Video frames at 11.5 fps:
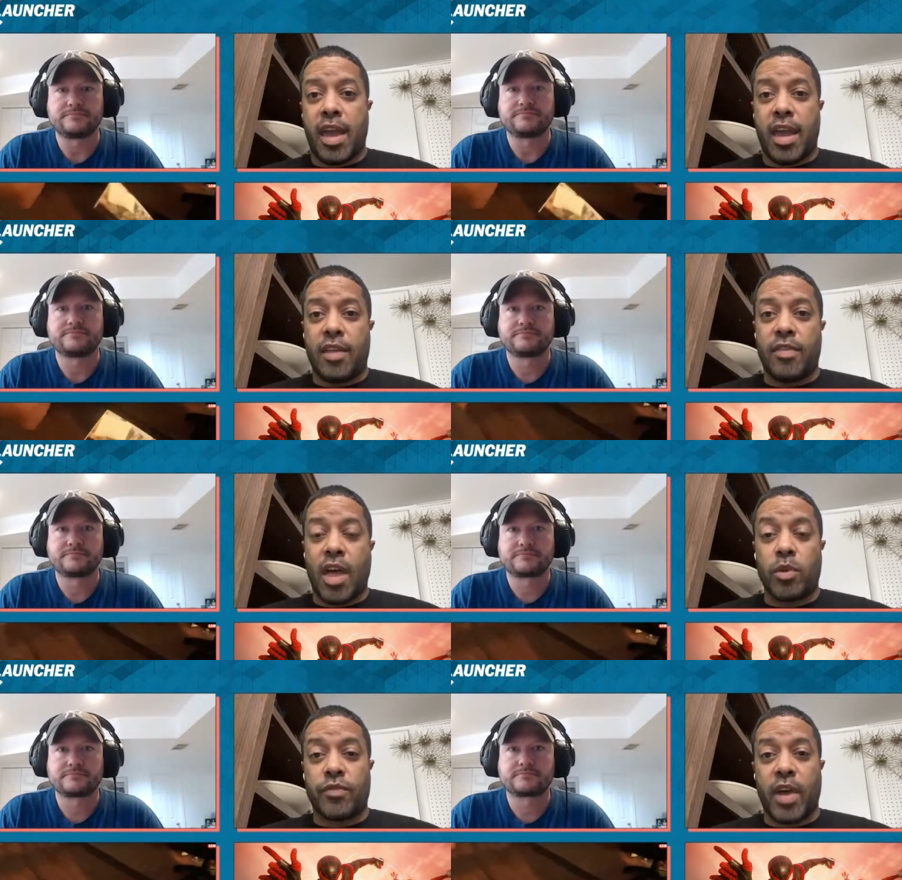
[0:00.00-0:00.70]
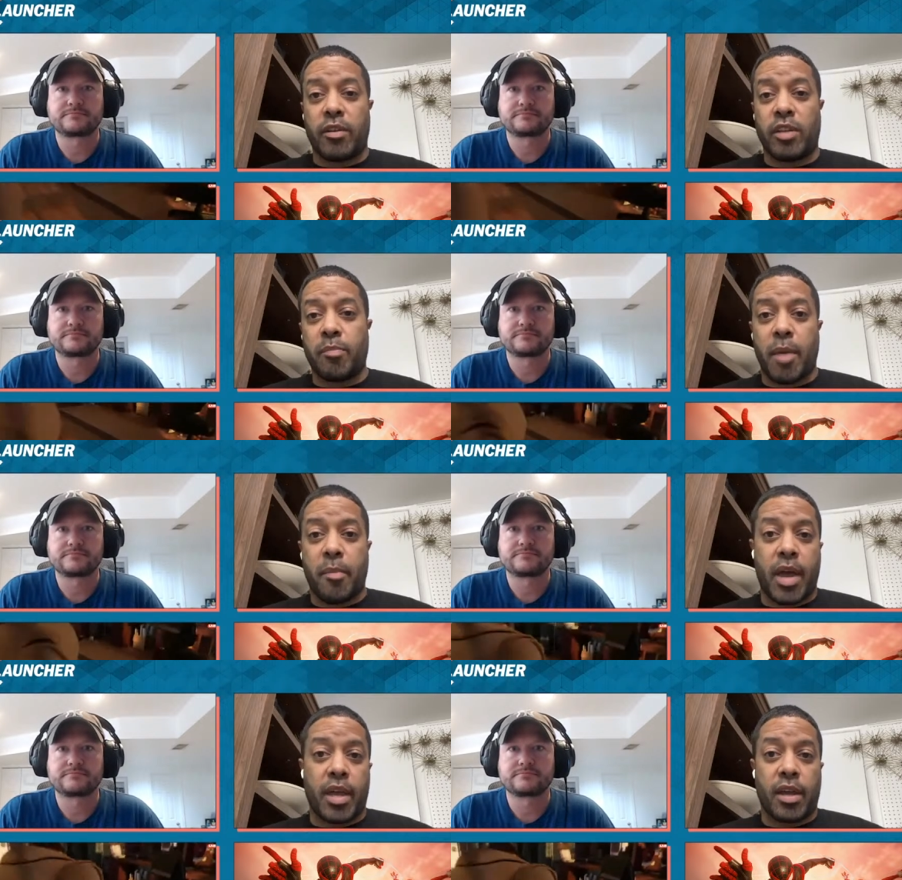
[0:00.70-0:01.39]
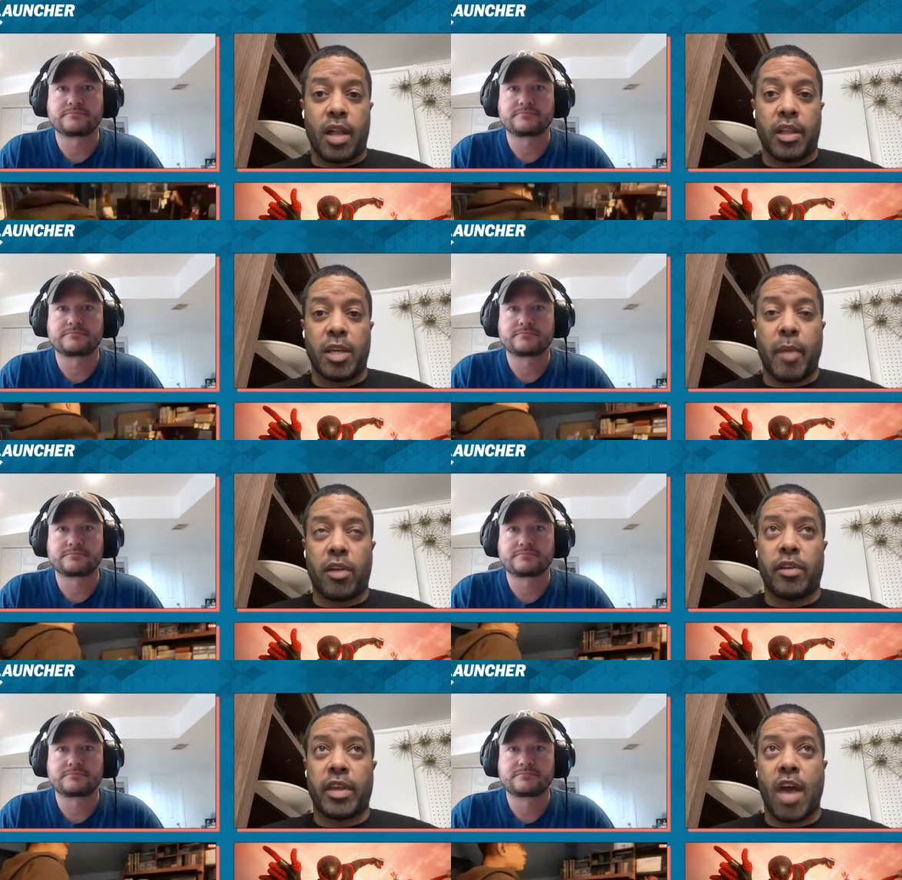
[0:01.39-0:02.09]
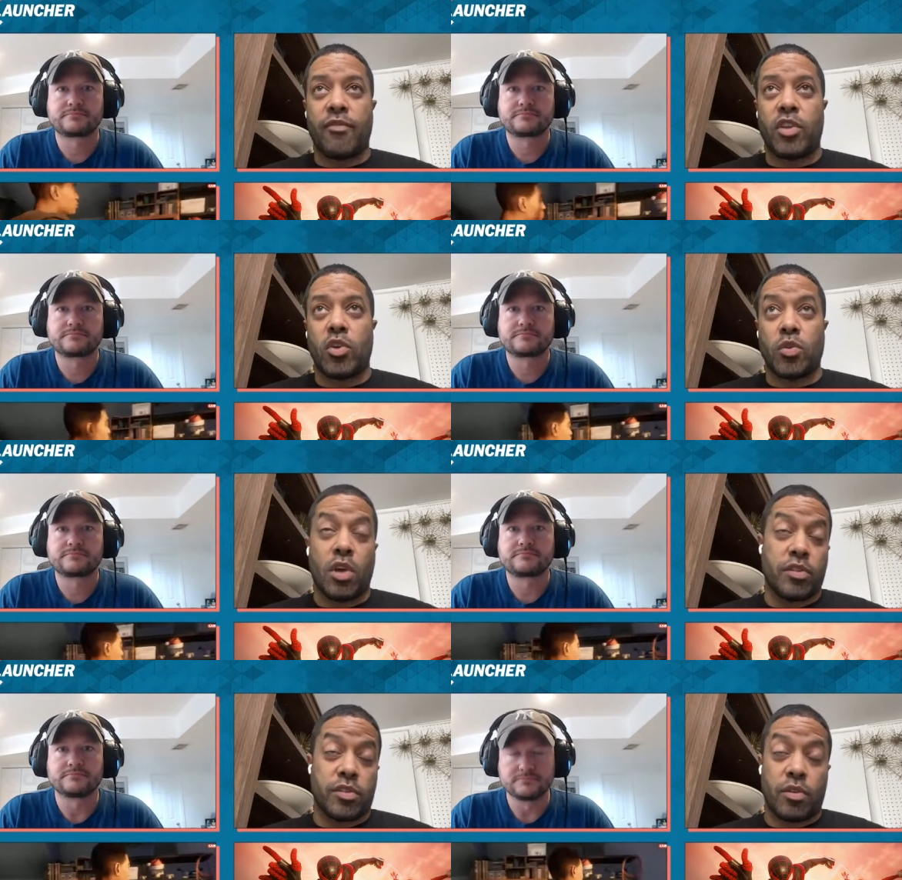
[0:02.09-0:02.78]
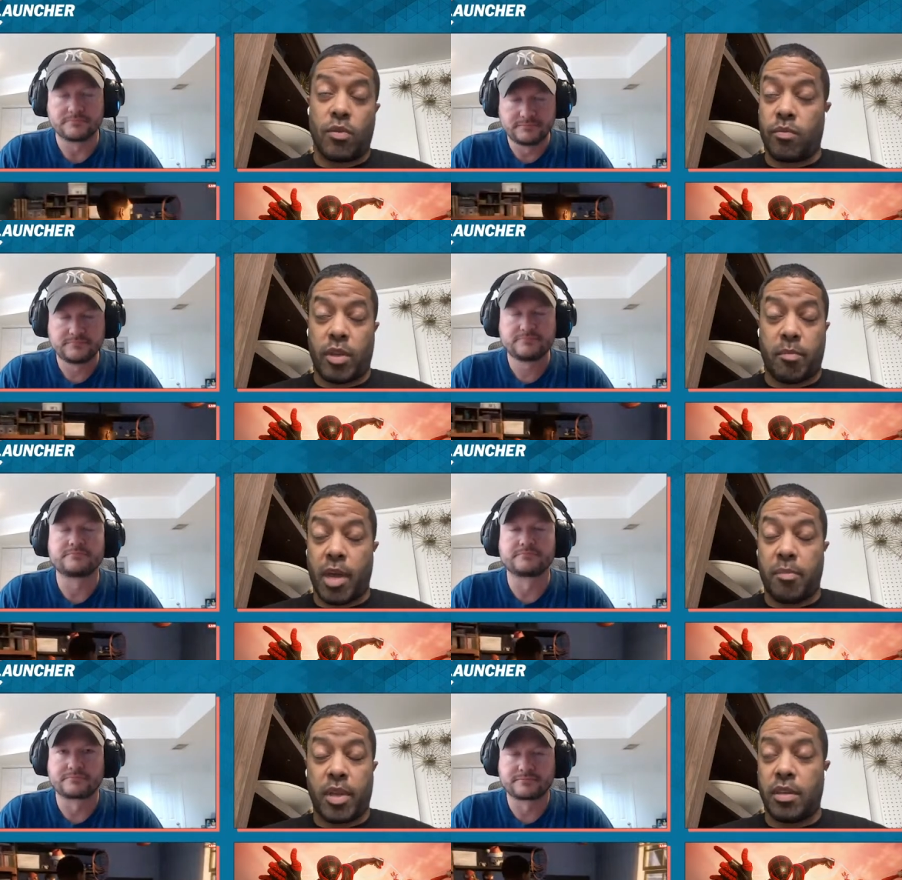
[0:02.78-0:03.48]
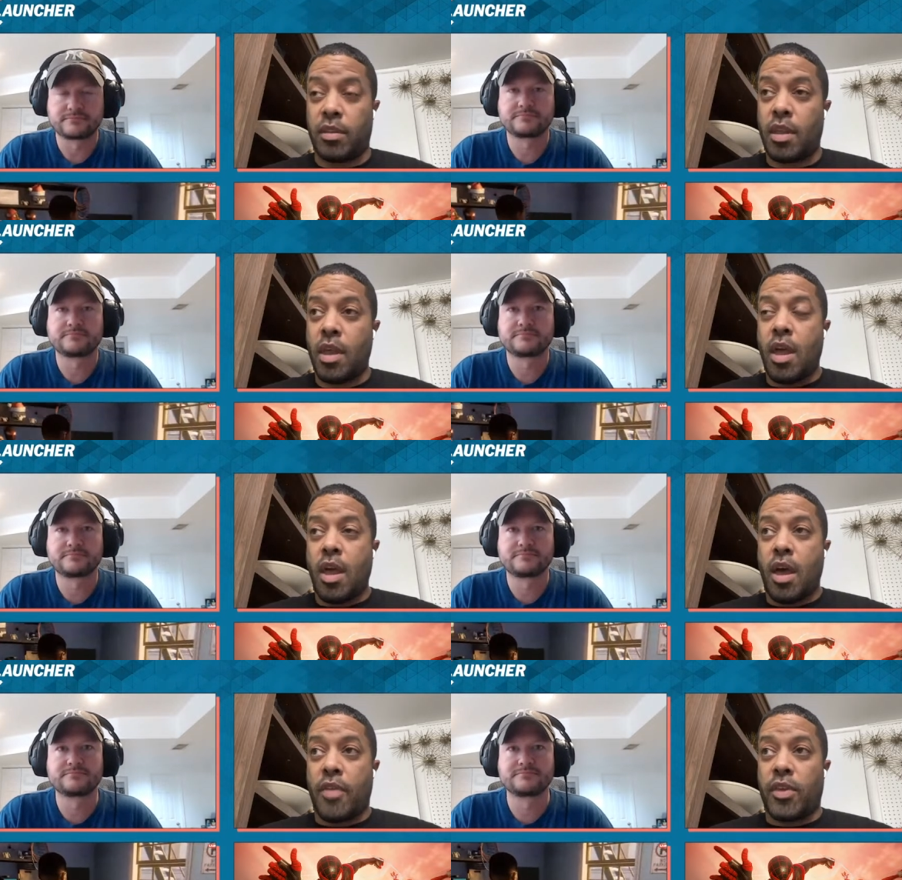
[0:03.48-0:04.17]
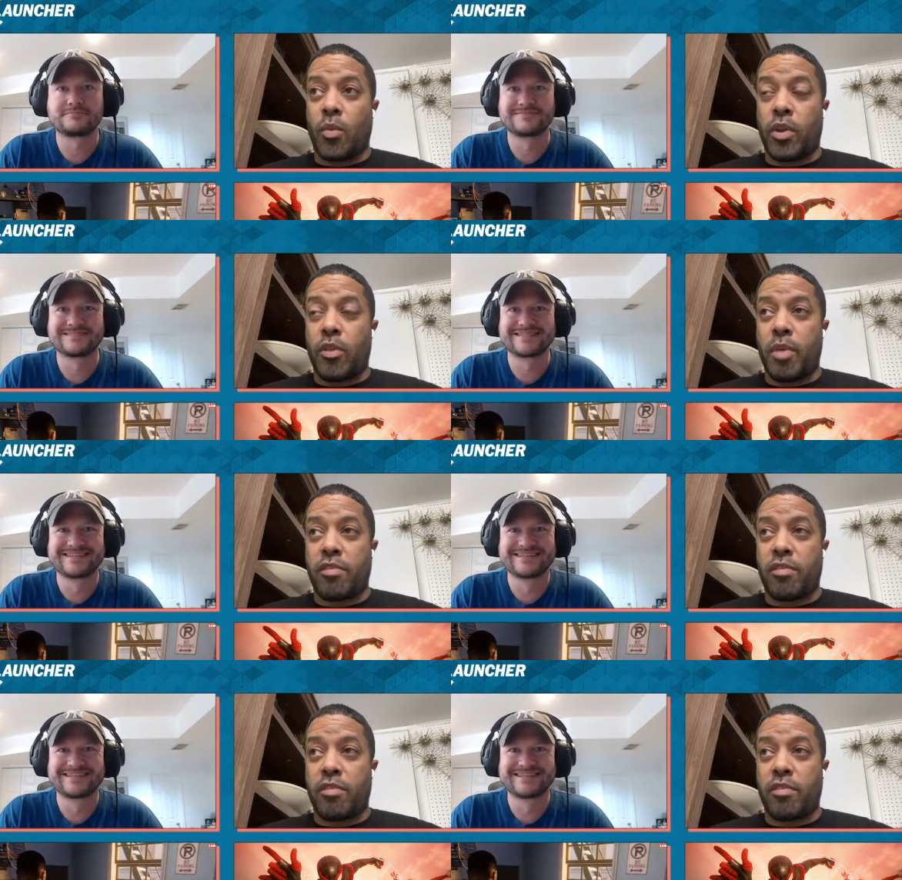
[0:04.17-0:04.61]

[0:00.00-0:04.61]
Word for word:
Speaker 1: and that was founded by my colleague Michael Cavna, who's also, mm-hmm. in my opinion, I think one